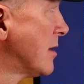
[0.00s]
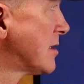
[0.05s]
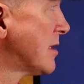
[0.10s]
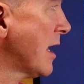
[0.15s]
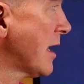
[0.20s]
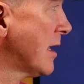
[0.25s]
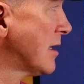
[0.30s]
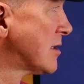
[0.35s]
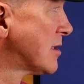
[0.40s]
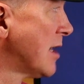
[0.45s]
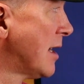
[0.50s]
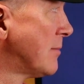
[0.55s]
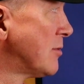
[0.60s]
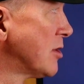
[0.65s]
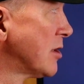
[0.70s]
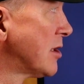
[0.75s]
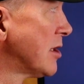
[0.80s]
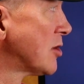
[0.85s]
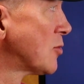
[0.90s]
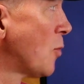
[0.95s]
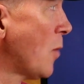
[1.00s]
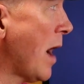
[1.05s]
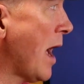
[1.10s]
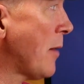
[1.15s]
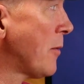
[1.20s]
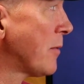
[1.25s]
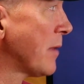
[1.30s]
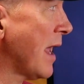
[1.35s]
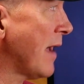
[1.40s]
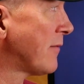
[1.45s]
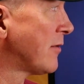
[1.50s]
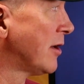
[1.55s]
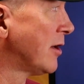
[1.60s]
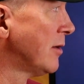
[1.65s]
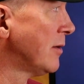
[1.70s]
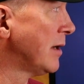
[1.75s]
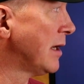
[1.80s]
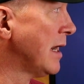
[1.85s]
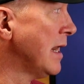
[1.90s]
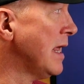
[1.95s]
The second subject is, why would we have to
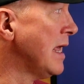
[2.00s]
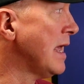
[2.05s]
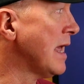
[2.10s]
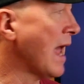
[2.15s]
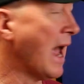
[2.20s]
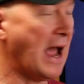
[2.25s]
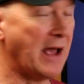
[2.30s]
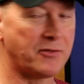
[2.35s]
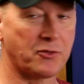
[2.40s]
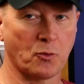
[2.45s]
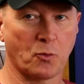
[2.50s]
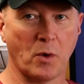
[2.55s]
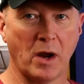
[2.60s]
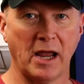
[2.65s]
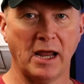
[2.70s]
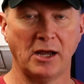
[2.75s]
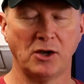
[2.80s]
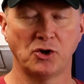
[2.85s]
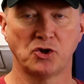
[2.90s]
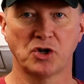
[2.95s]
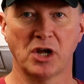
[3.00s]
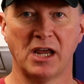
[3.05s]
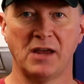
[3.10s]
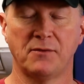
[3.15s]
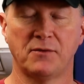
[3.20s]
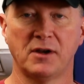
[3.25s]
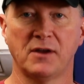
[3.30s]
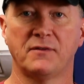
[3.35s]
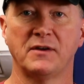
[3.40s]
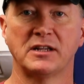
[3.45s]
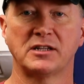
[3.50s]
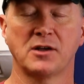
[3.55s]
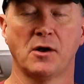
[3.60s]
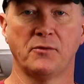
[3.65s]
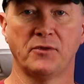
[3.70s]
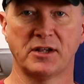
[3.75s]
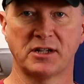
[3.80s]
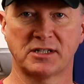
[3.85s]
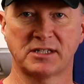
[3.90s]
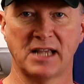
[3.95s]
do it at the range even if it's
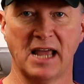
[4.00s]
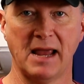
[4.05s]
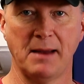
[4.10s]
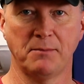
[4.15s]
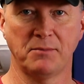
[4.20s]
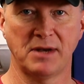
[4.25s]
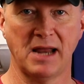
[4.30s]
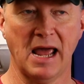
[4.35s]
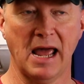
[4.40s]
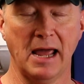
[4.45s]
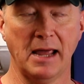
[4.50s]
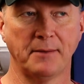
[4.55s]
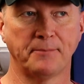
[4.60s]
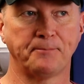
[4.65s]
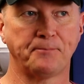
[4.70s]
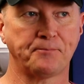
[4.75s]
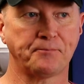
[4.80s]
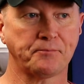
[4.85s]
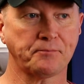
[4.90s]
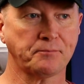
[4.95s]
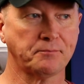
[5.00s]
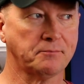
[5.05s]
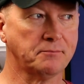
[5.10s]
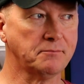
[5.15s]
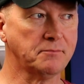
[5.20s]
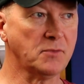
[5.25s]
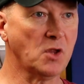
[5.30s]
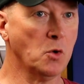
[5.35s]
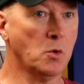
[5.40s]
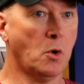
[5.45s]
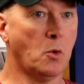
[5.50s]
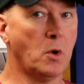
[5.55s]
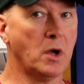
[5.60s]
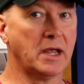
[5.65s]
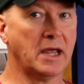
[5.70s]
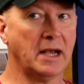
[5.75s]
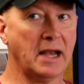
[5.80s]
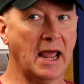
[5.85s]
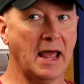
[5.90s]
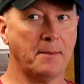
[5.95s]
on the same day? Well,
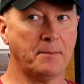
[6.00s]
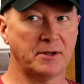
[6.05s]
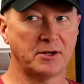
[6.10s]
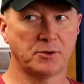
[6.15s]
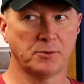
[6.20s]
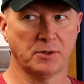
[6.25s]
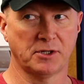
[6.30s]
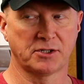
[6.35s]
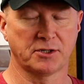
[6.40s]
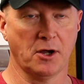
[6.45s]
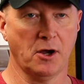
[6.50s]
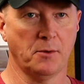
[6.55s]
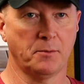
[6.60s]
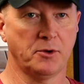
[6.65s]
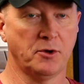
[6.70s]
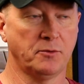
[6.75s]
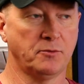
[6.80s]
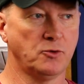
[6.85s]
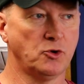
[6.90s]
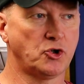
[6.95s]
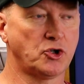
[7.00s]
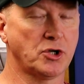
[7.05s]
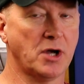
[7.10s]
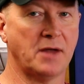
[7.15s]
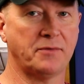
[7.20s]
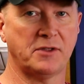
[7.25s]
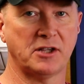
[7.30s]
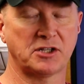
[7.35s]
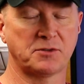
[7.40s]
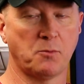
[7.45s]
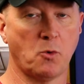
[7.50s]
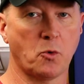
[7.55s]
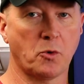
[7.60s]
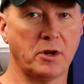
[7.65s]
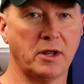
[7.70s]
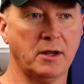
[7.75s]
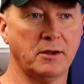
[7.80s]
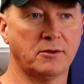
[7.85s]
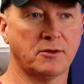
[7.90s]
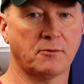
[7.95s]
what can happen to a scope? You shot this
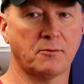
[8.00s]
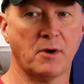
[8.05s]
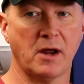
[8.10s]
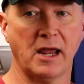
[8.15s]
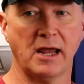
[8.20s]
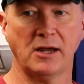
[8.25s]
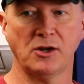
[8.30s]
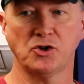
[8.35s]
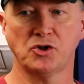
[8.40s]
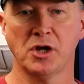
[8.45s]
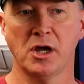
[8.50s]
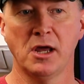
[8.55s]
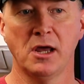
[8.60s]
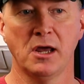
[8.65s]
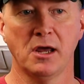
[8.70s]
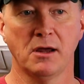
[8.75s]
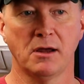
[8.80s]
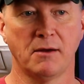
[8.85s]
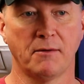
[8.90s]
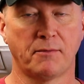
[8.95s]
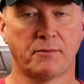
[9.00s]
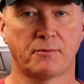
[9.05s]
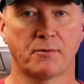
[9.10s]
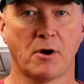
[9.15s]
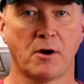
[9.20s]
morning at the range, you